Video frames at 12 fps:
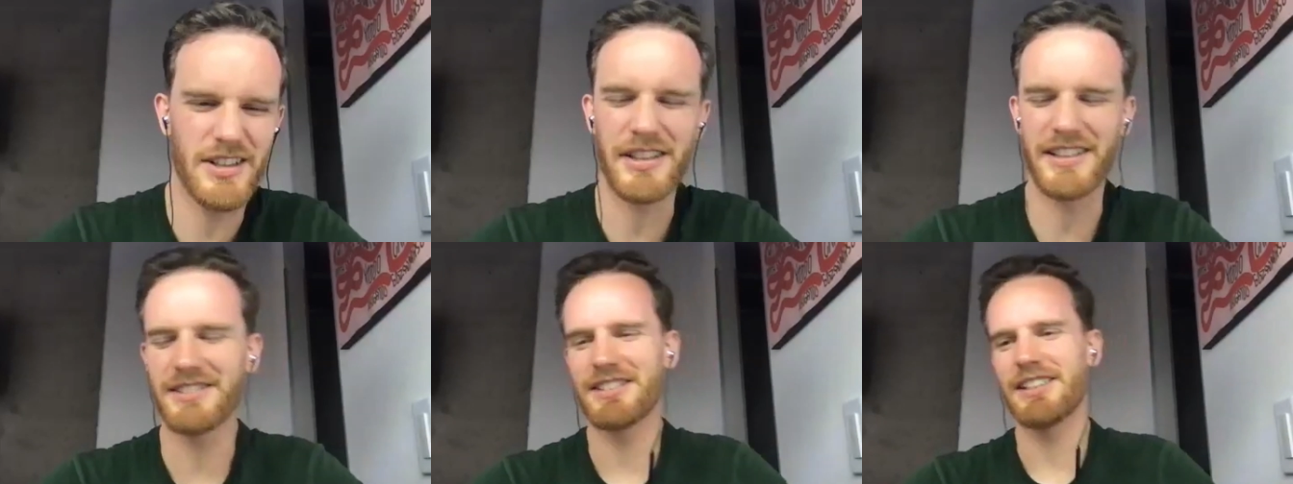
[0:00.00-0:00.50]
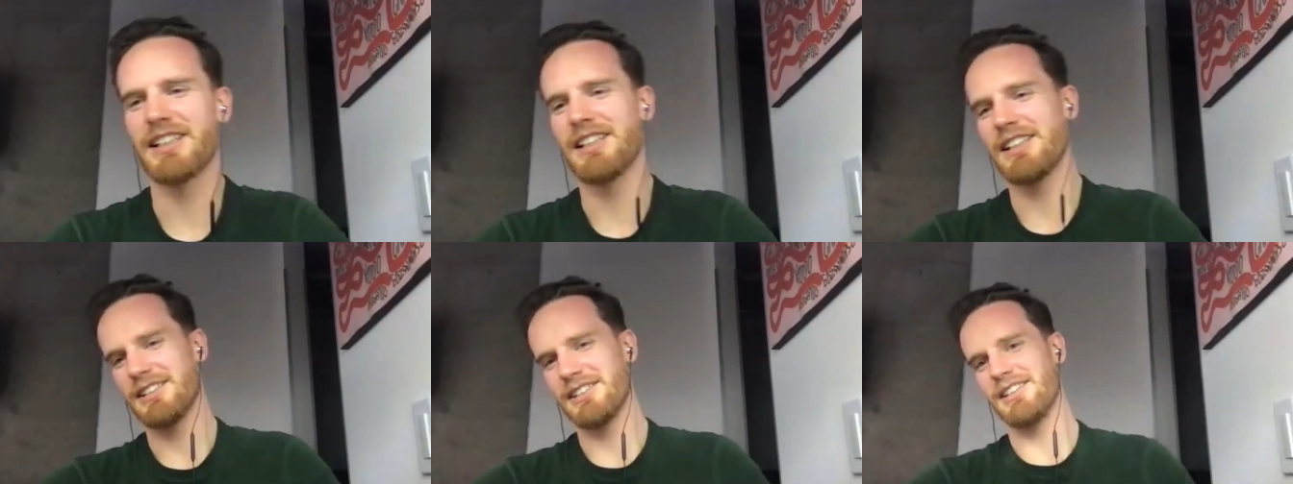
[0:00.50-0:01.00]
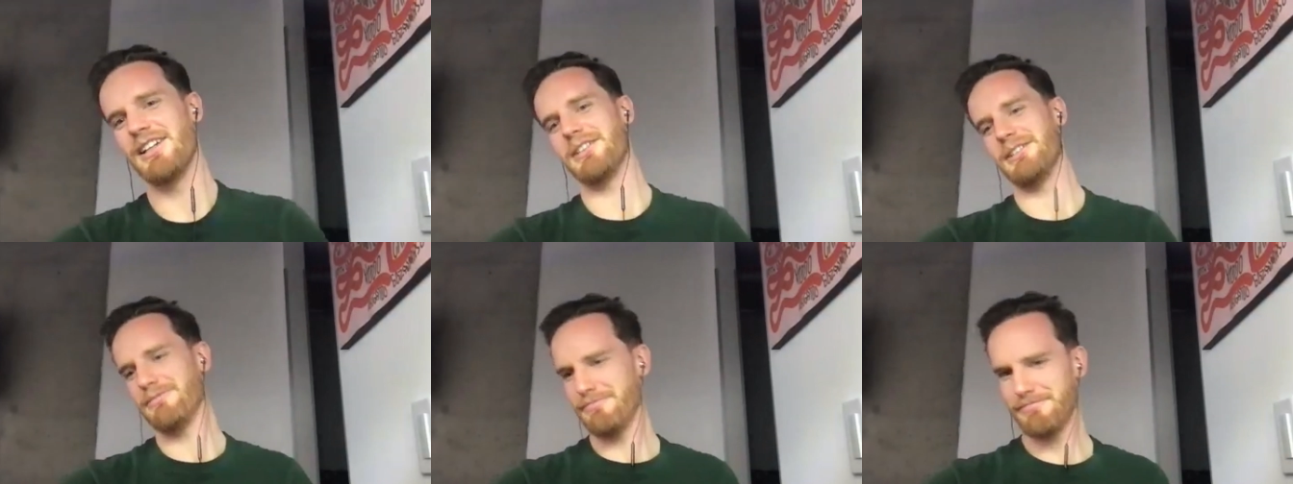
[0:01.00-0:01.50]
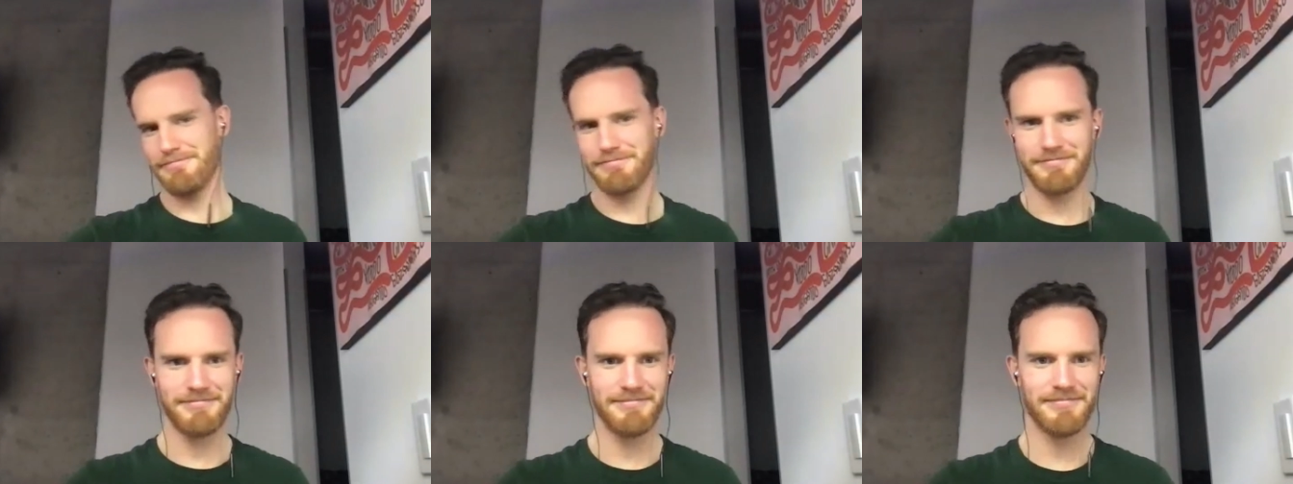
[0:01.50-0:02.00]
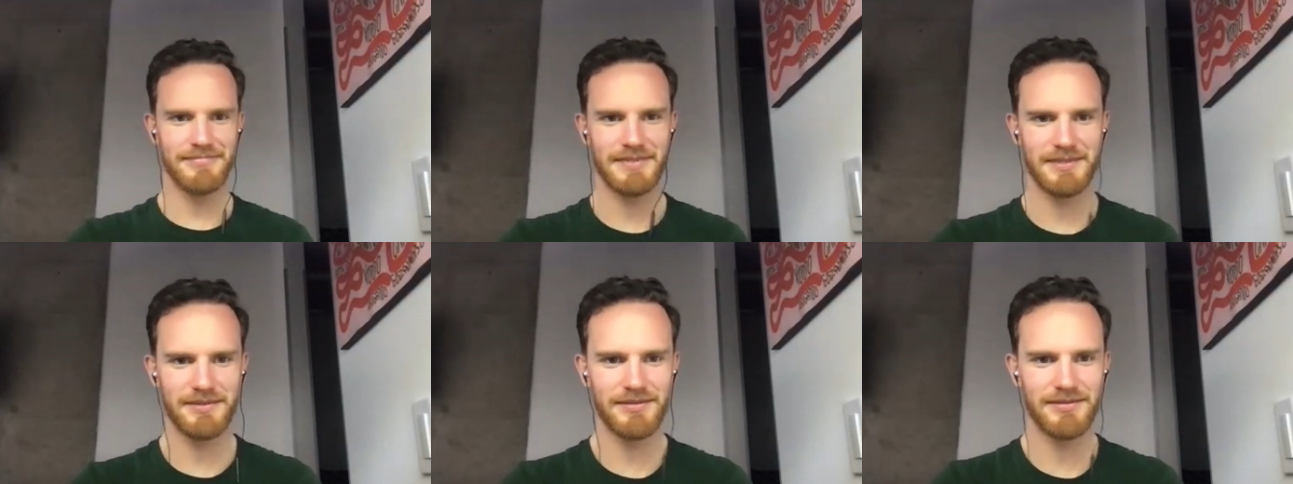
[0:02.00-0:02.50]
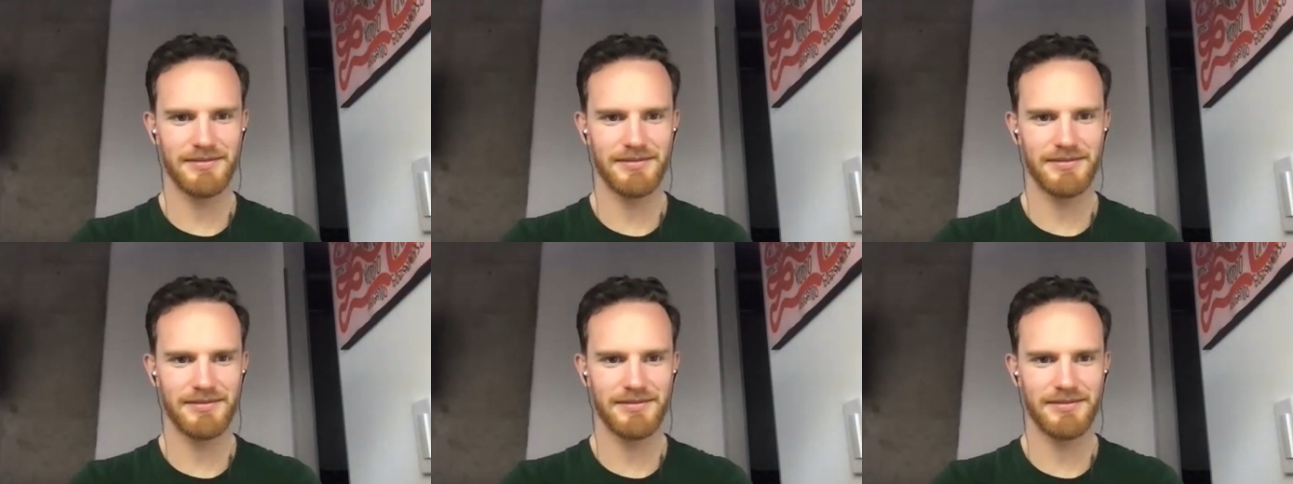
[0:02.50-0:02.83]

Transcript: Okay. Really, so seriously, I